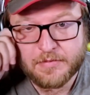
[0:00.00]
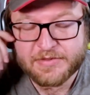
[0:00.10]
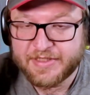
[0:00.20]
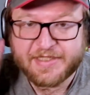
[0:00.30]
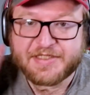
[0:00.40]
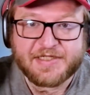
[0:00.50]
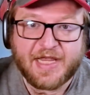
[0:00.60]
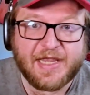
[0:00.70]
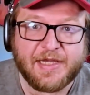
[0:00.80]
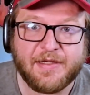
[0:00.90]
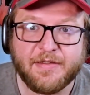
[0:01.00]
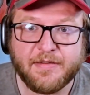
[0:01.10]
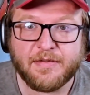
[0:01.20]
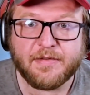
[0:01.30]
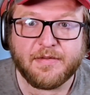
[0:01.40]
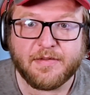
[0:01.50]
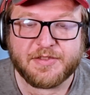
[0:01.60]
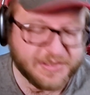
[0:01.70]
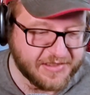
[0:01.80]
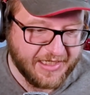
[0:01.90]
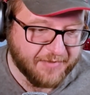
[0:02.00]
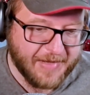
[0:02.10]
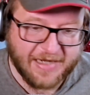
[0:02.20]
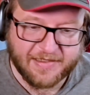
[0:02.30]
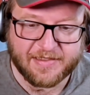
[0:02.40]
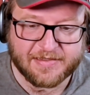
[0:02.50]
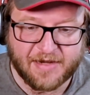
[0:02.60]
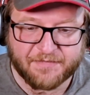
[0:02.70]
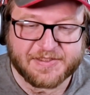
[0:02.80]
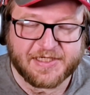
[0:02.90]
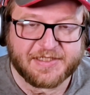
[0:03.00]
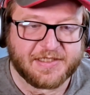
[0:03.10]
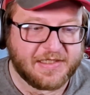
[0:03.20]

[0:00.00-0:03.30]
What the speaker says: To this day, just thinking back to this conversation,